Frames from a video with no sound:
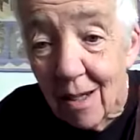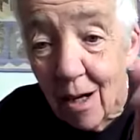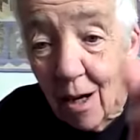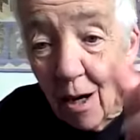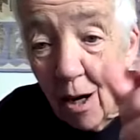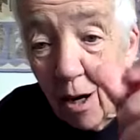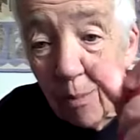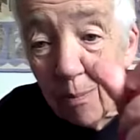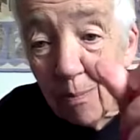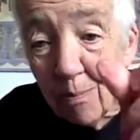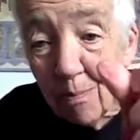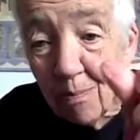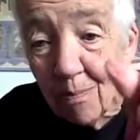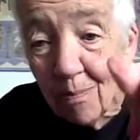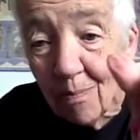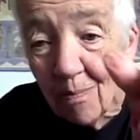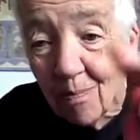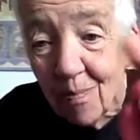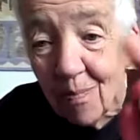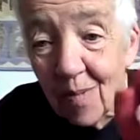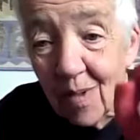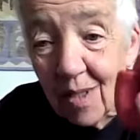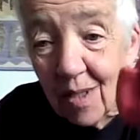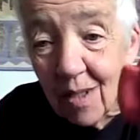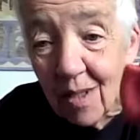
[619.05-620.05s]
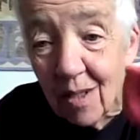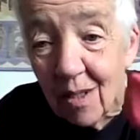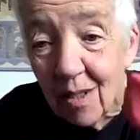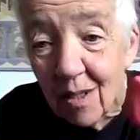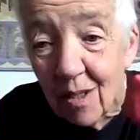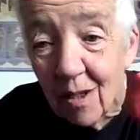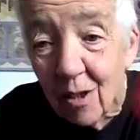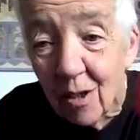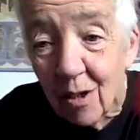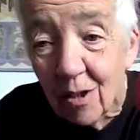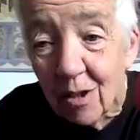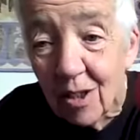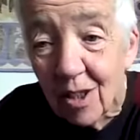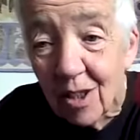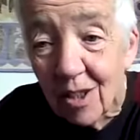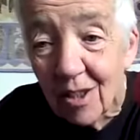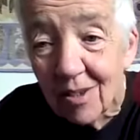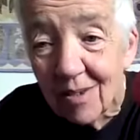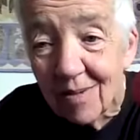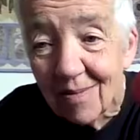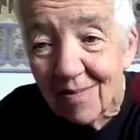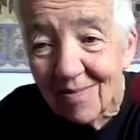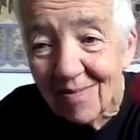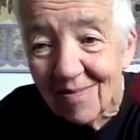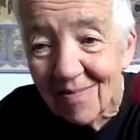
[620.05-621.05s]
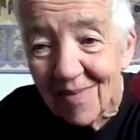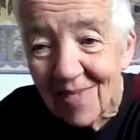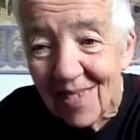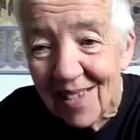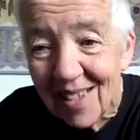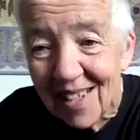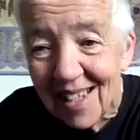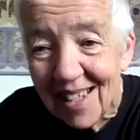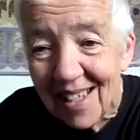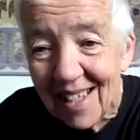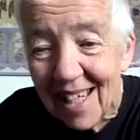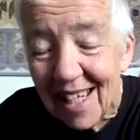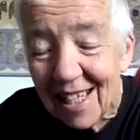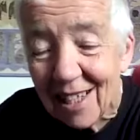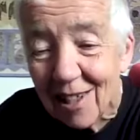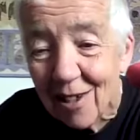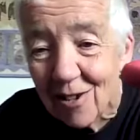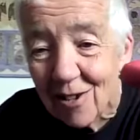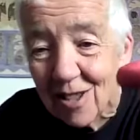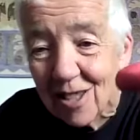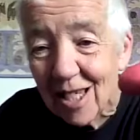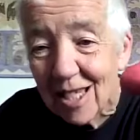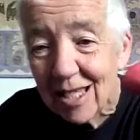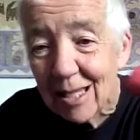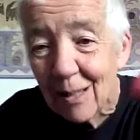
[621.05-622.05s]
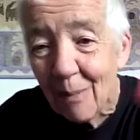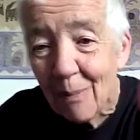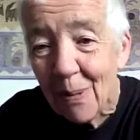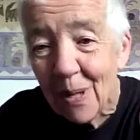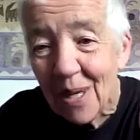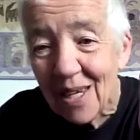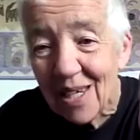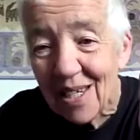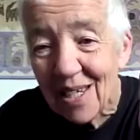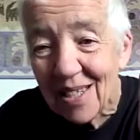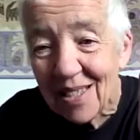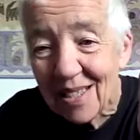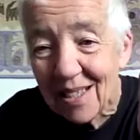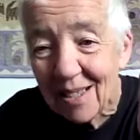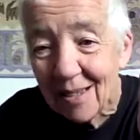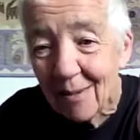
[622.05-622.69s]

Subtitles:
Oh, all gone. Lego's disappeared.